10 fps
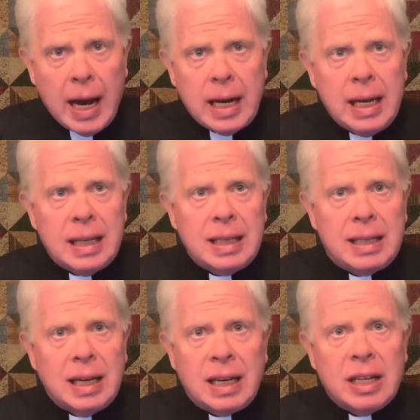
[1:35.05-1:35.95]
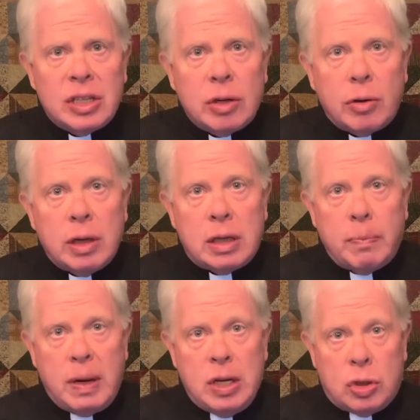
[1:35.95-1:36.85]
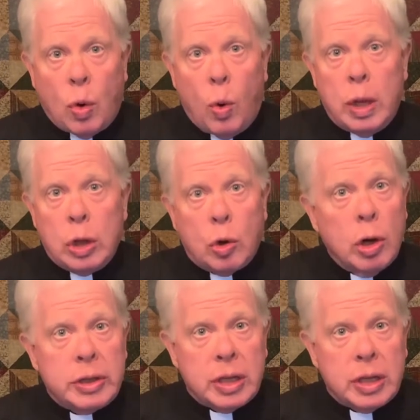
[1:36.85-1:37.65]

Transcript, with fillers: He didn't consider it to be stolen goods,